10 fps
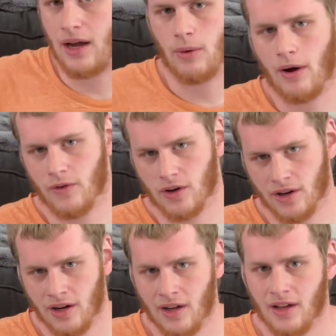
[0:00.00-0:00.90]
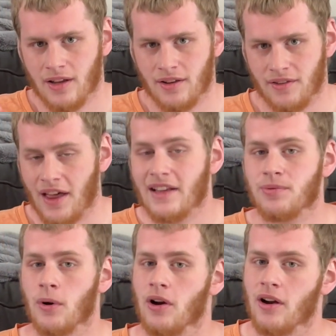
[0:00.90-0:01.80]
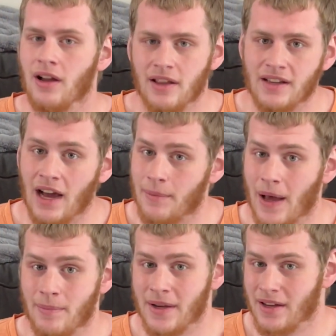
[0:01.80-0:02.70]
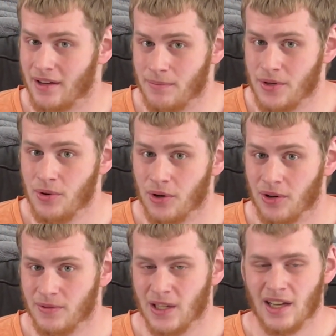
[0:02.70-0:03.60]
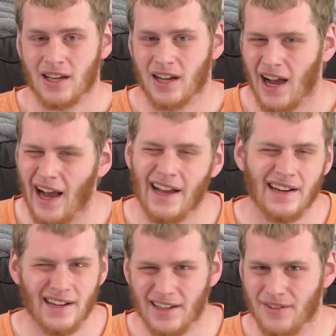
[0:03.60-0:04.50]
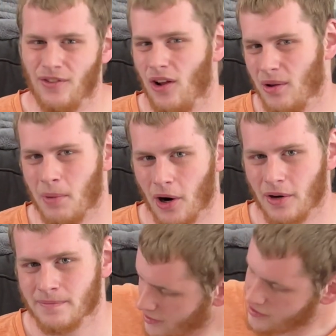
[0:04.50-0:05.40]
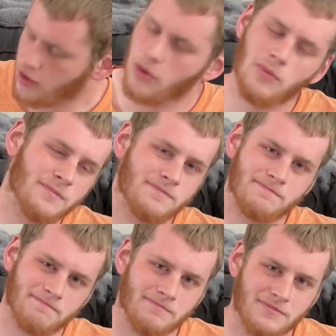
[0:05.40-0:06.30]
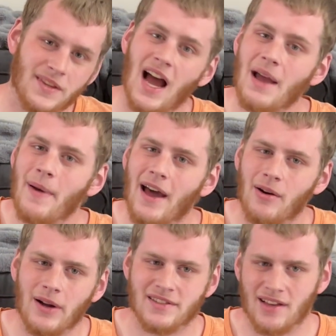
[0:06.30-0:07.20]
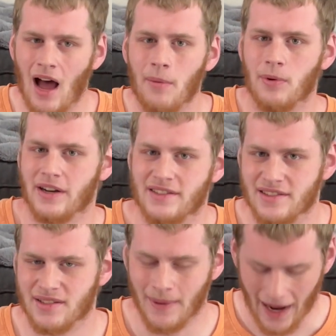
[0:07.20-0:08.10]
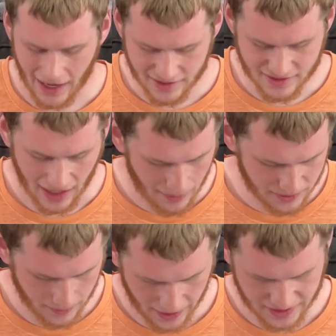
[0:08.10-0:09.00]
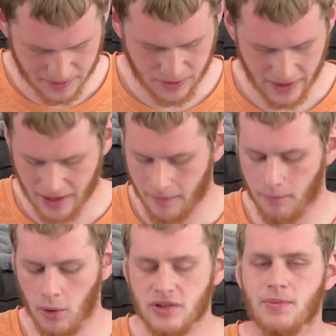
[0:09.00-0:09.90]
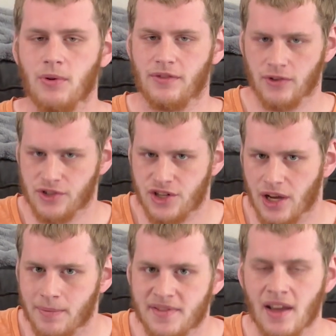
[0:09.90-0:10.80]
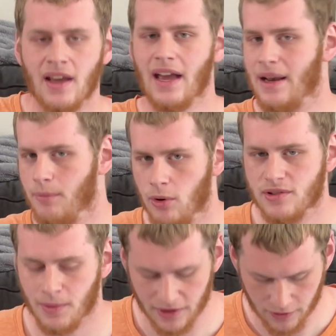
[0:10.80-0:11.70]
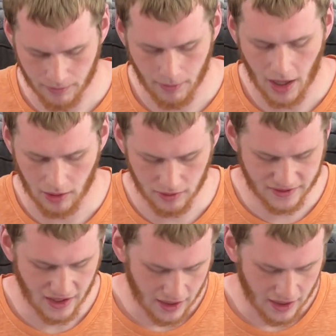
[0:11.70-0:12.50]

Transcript: However, that's where the iPad being a computer kinda can fall apart. So the iPadOS operating system has to optimize between multiple different chips and multiple different models,